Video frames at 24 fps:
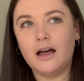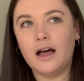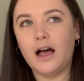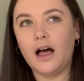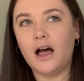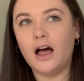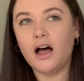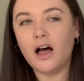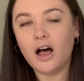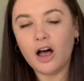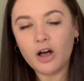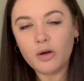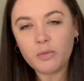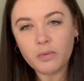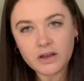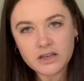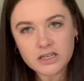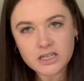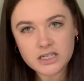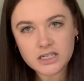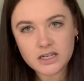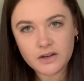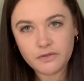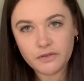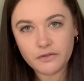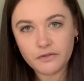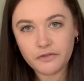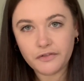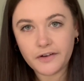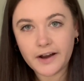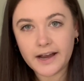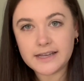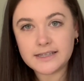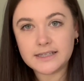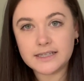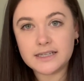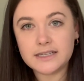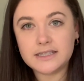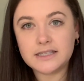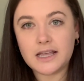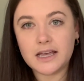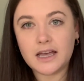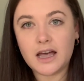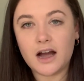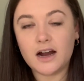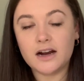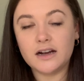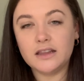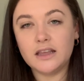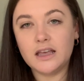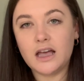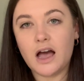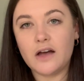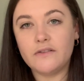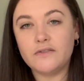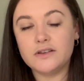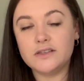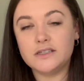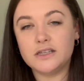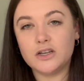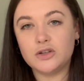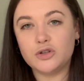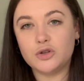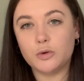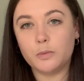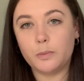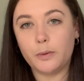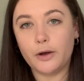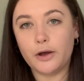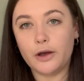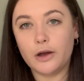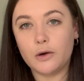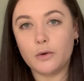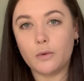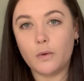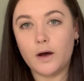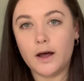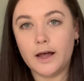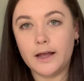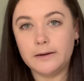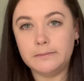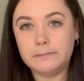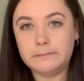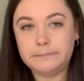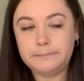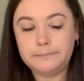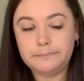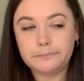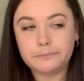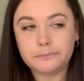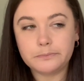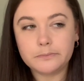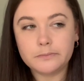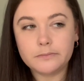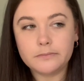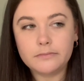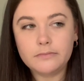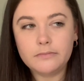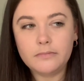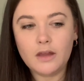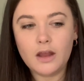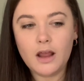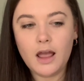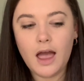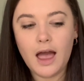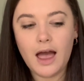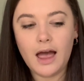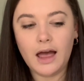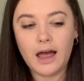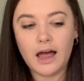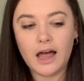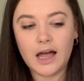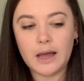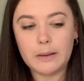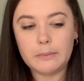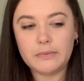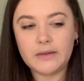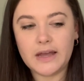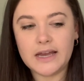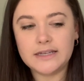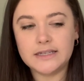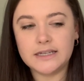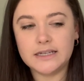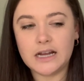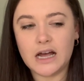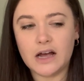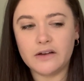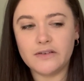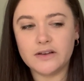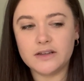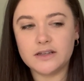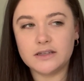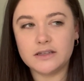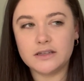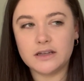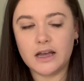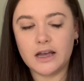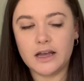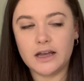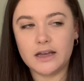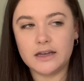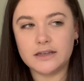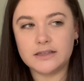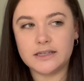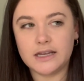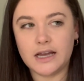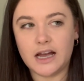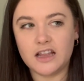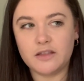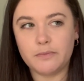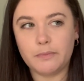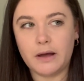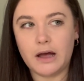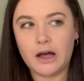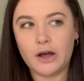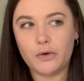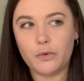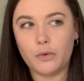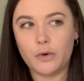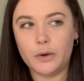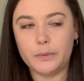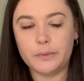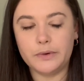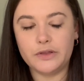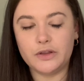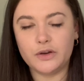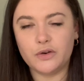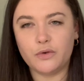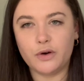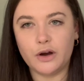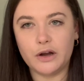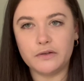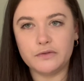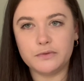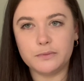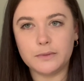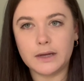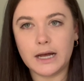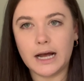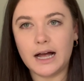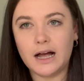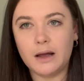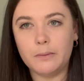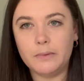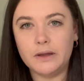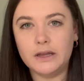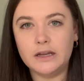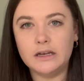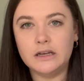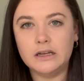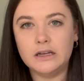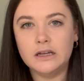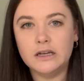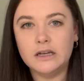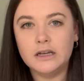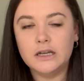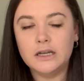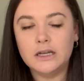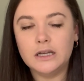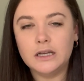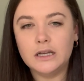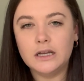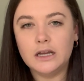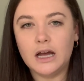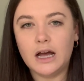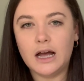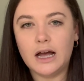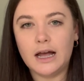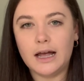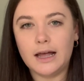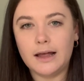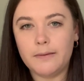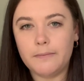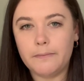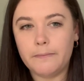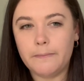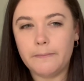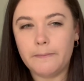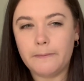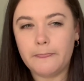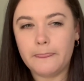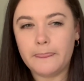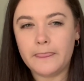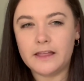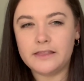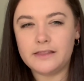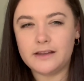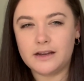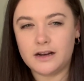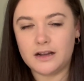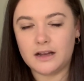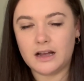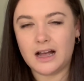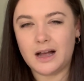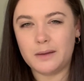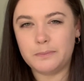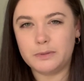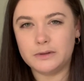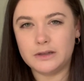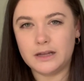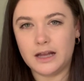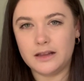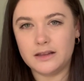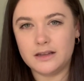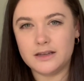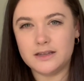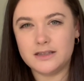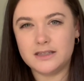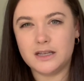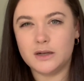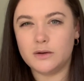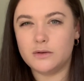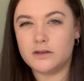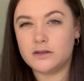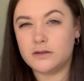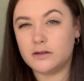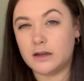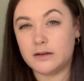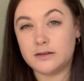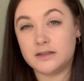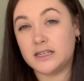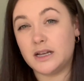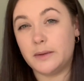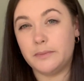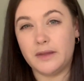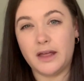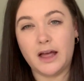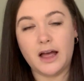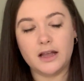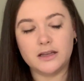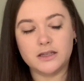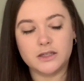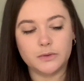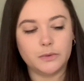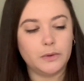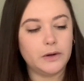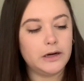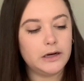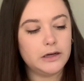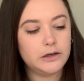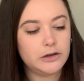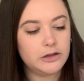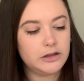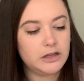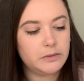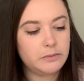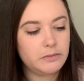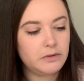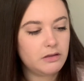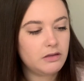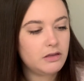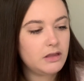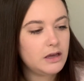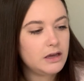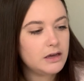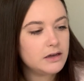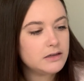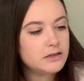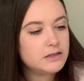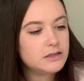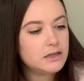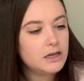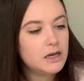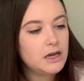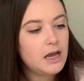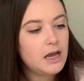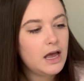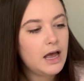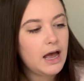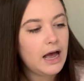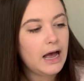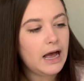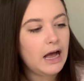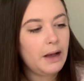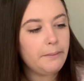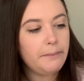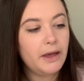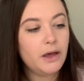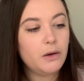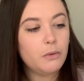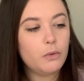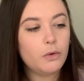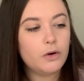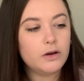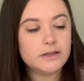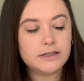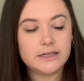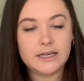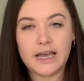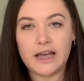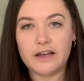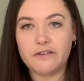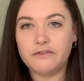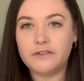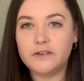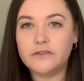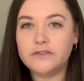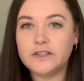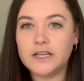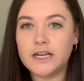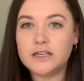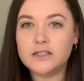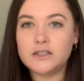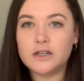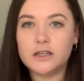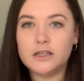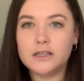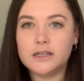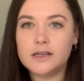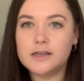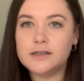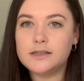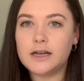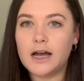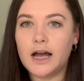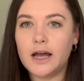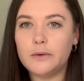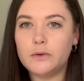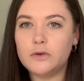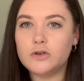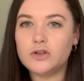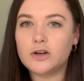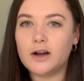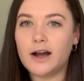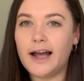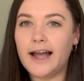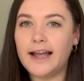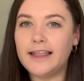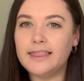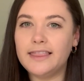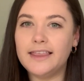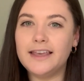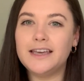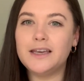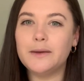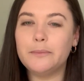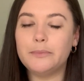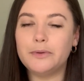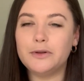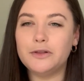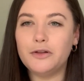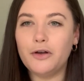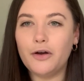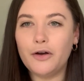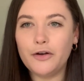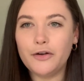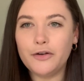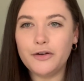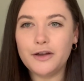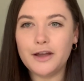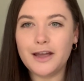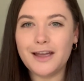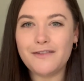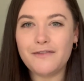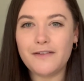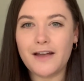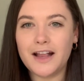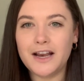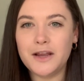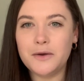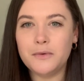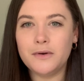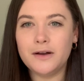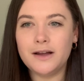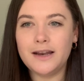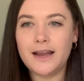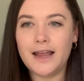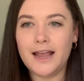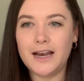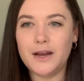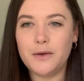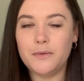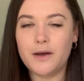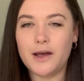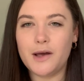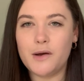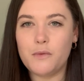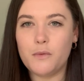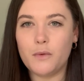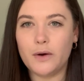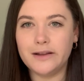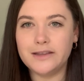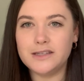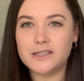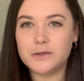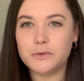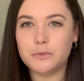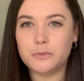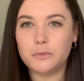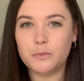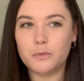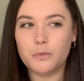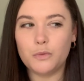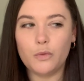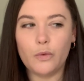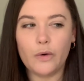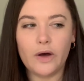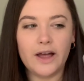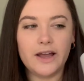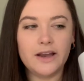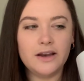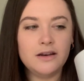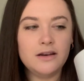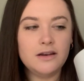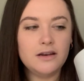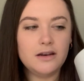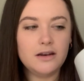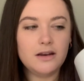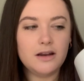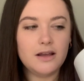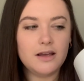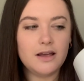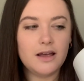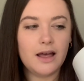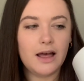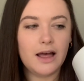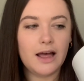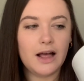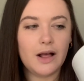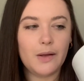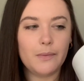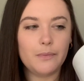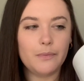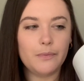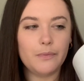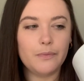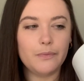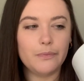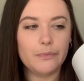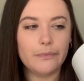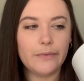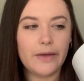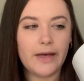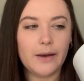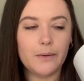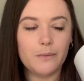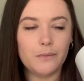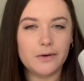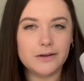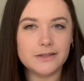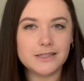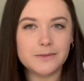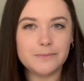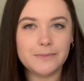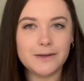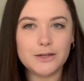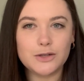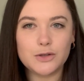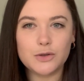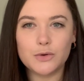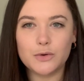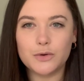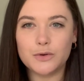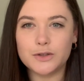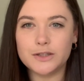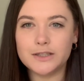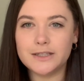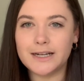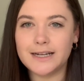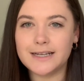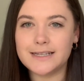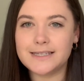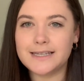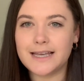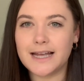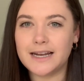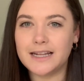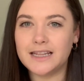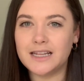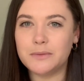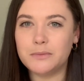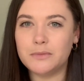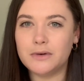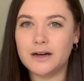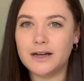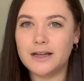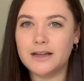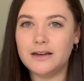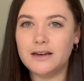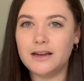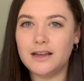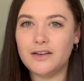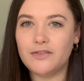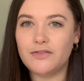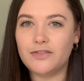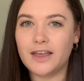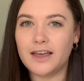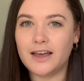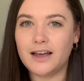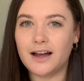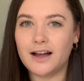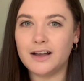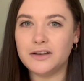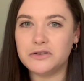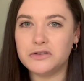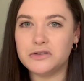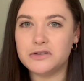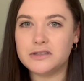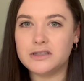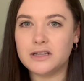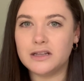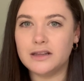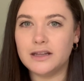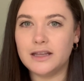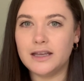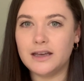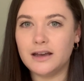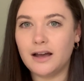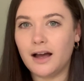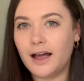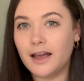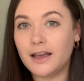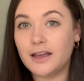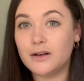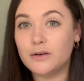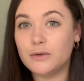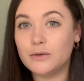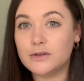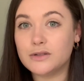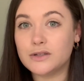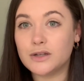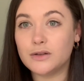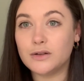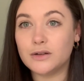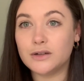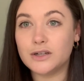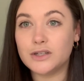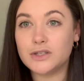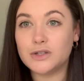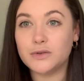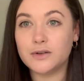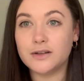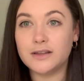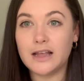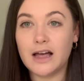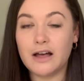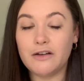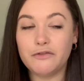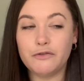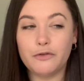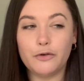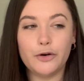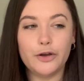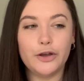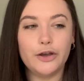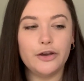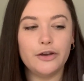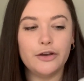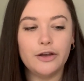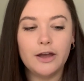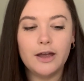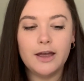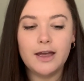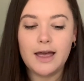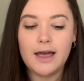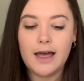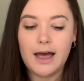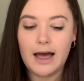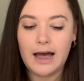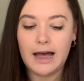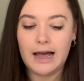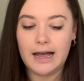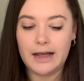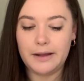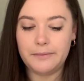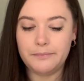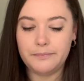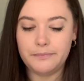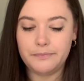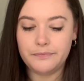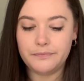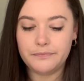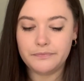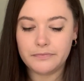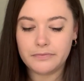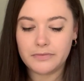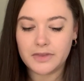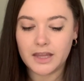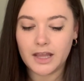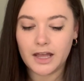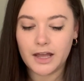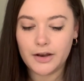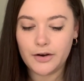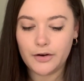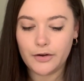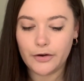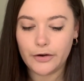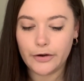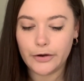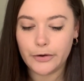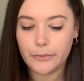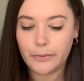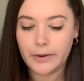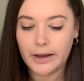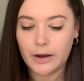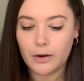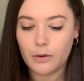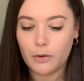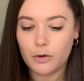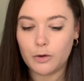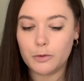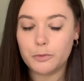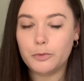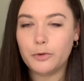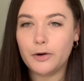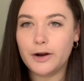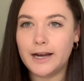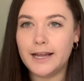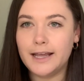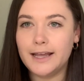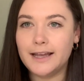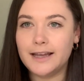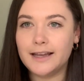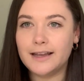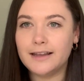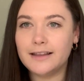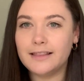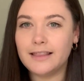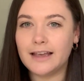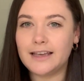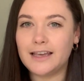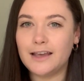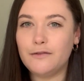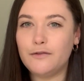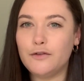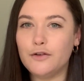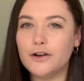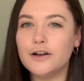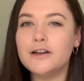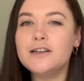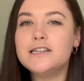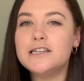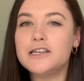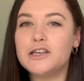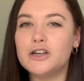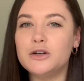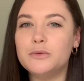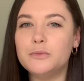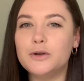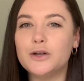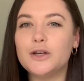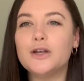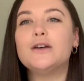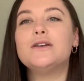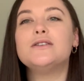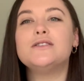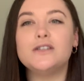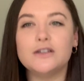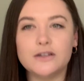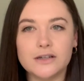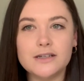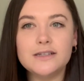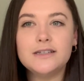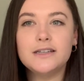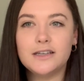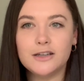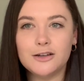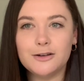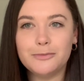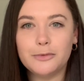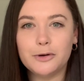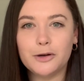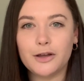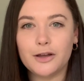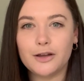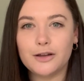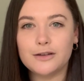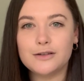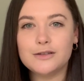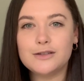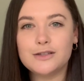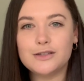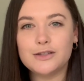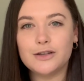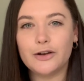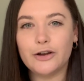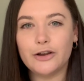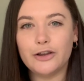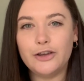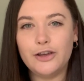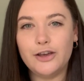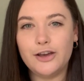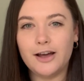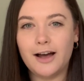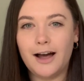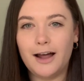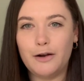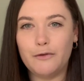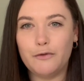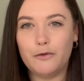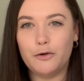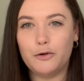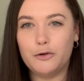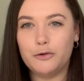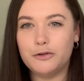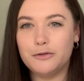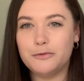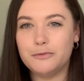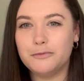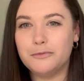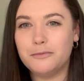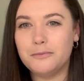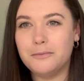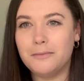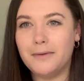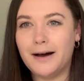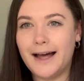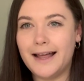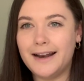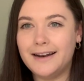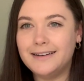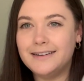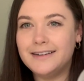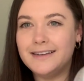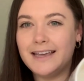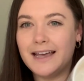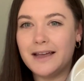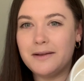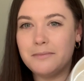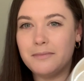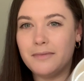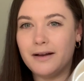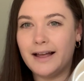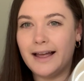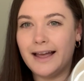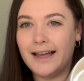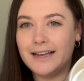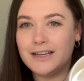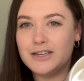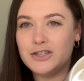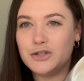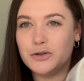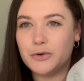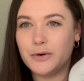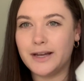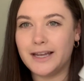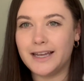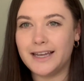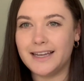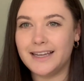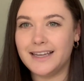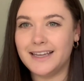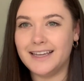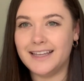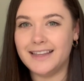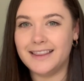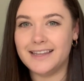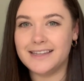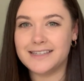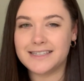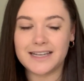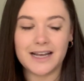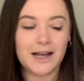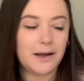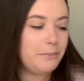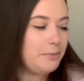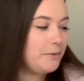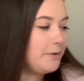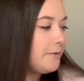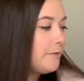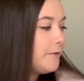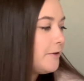a whole bunch of different phrases. They currently have a Central Perk one. Um, they did have a, a, South Park one with a quote from Cartman. Um, and then a couple others. There was some that had swearing on them and things. Um, it was, yeah, $15. I will try and link it below. If anyone anywhere wants one um, and wants me to organize getting them one if they can't use the link, I can also look at doing that for you. Um, I know we're all pretty, like, if you're into Gilmore Girls, you're into Gilmore Girls. So you kind of all might get my joy in this cup.